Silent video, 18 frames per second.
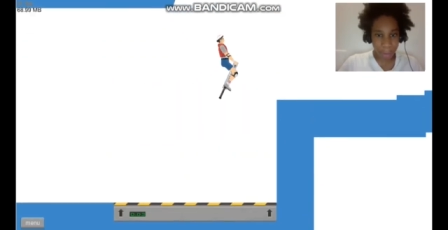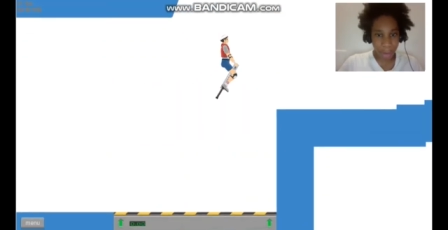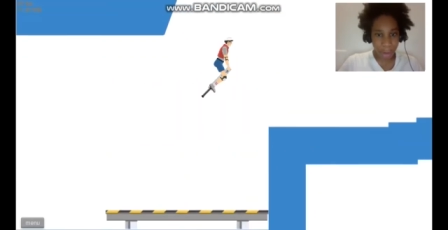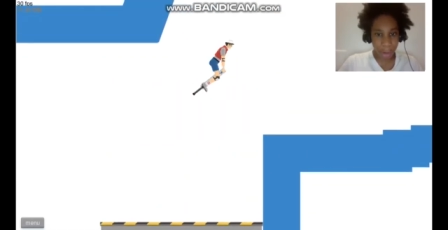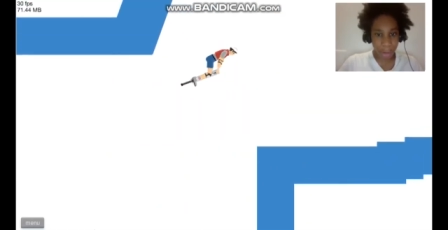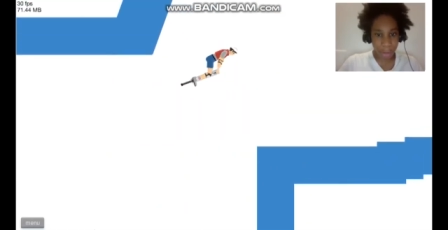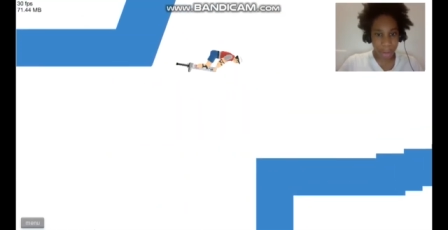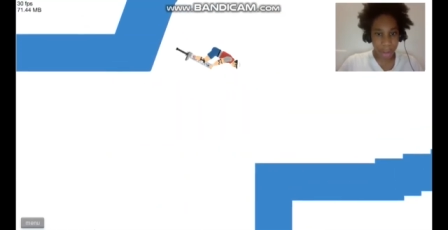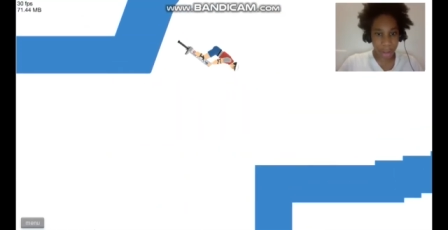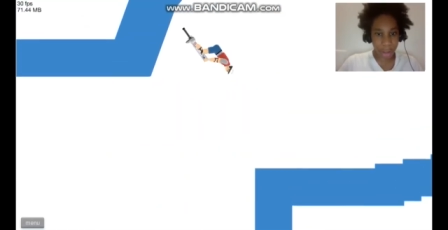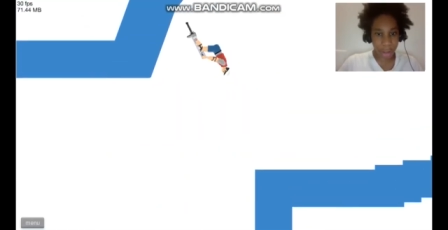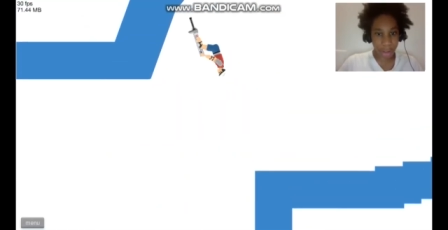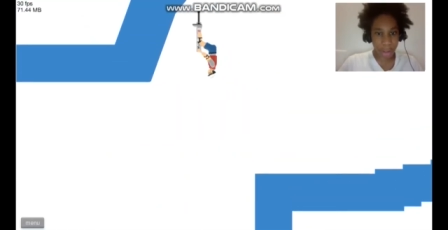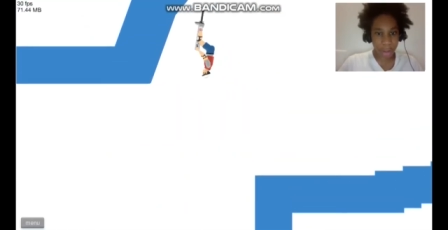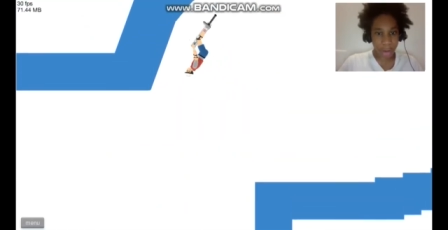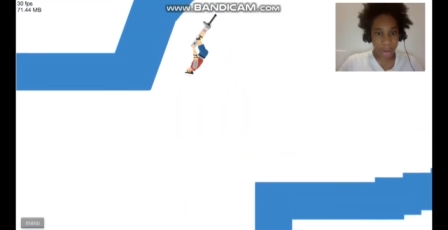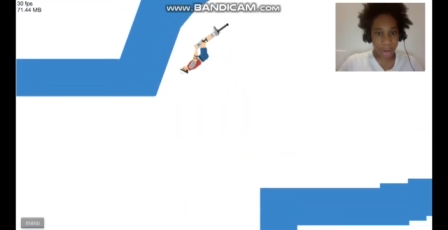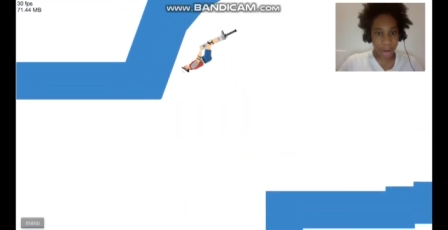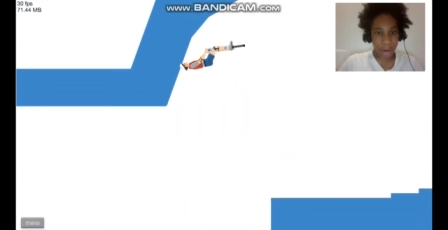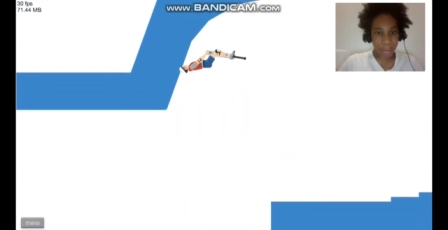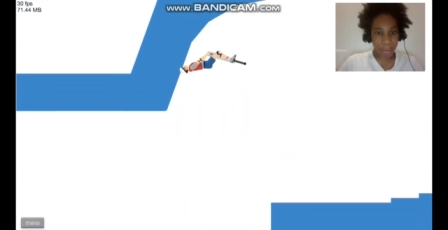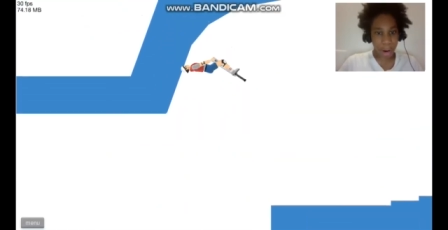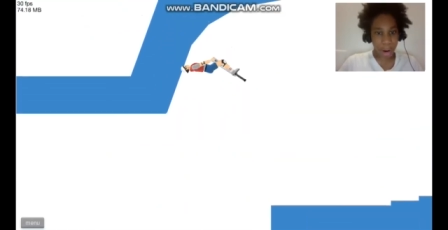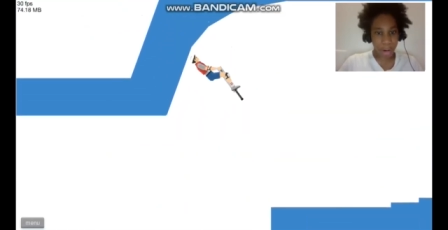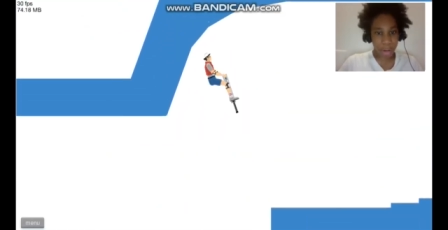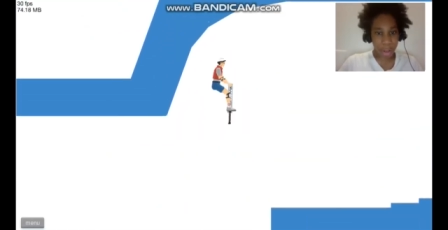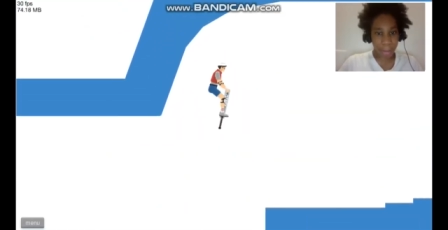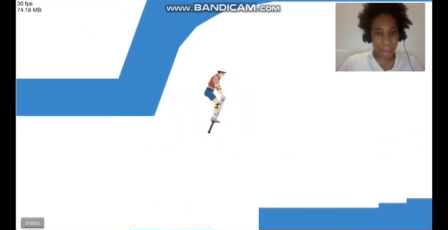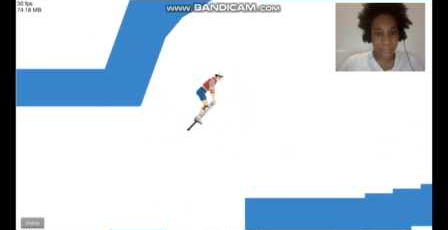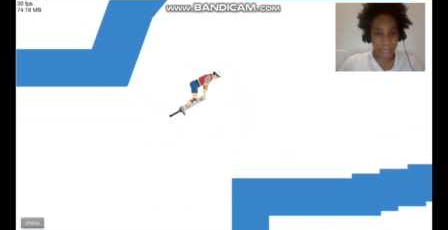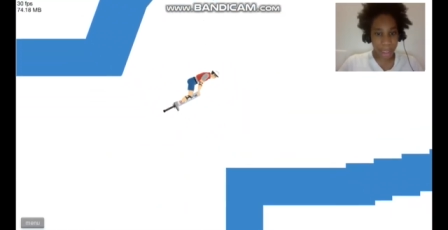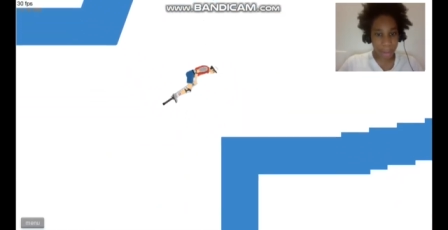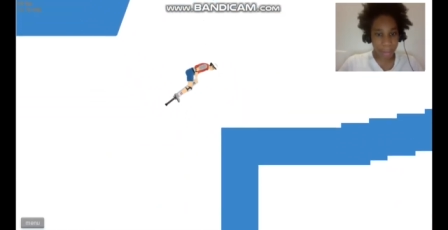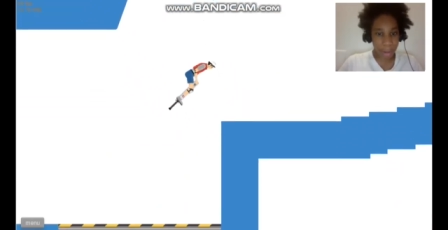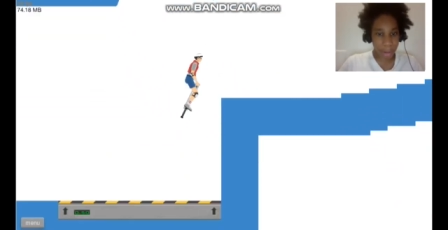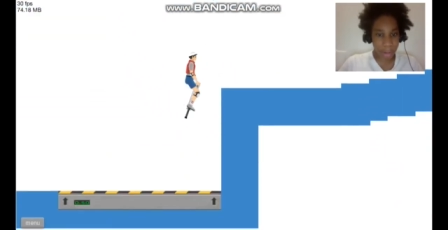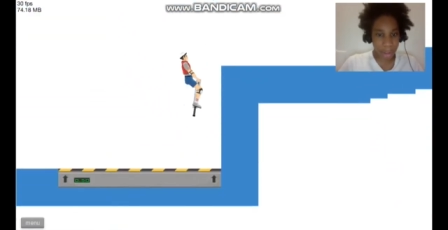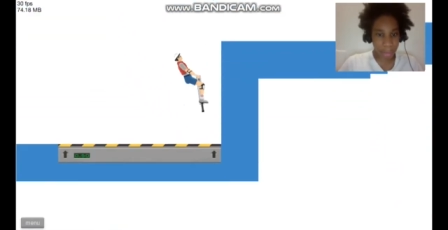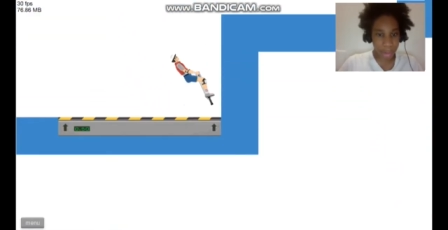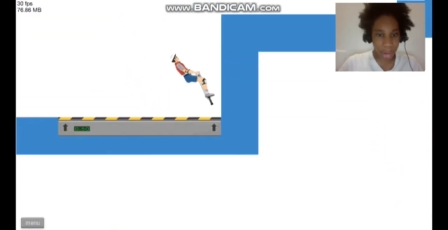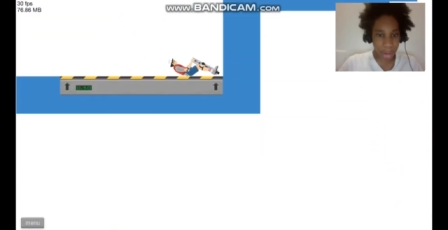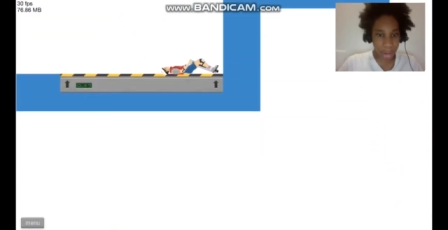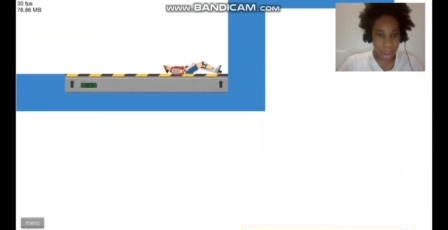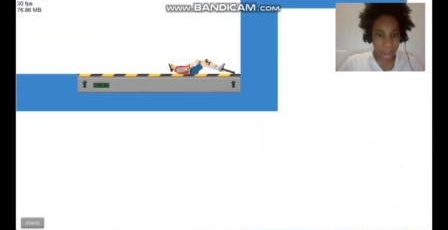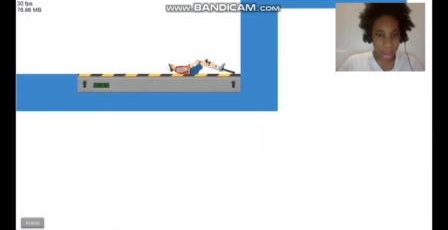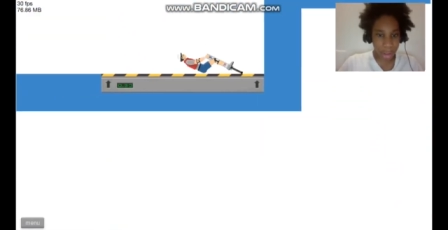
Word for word: Okay. A Pokemon. Come on, keep going.